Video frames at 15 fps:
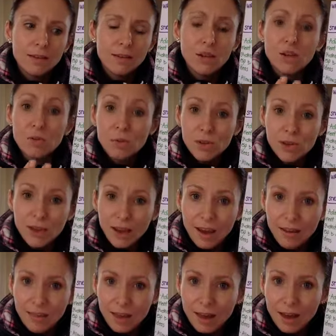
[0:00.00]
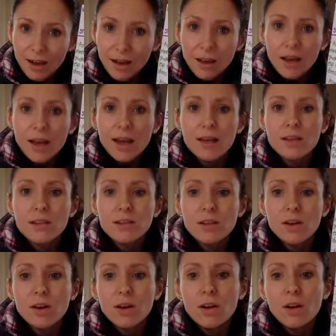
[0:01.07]
communicate that. And
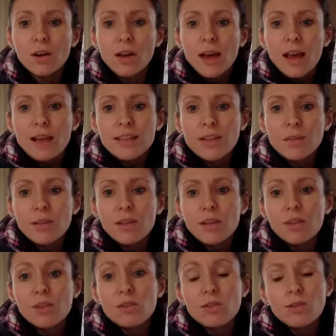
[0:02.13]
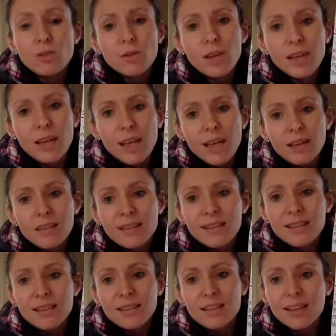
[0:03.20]
so something that you could do here
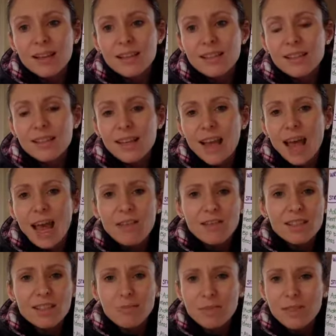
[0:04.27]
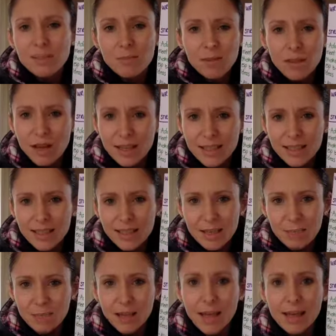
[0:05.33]
is just having some simple ideas
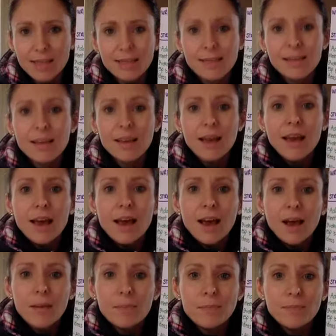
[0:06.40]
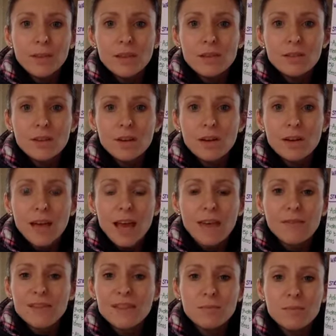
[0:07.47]
in place. So
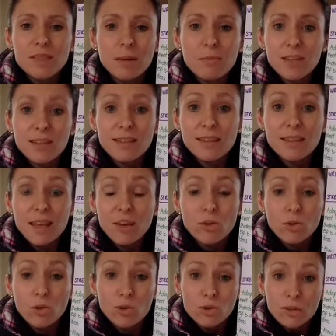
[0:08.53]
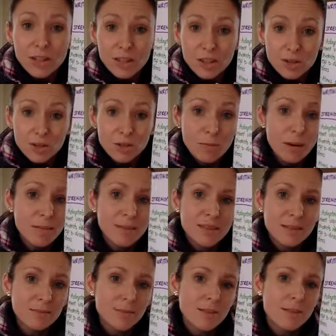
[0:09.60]
having some subjects that they could already do, maybe
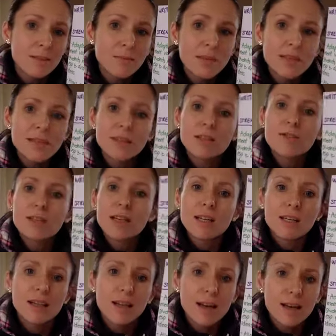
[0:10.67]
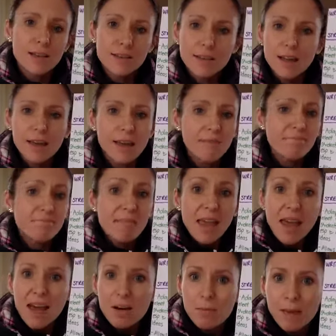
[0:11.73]
some things that you've done in class, like
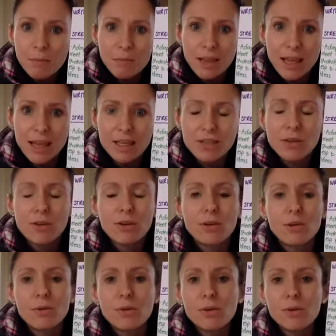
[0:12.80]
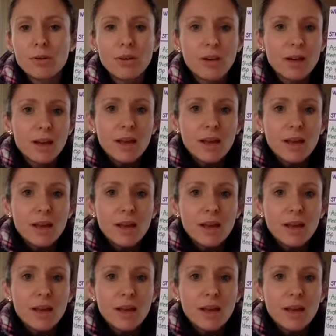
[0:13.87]
how to make Play-Doh, or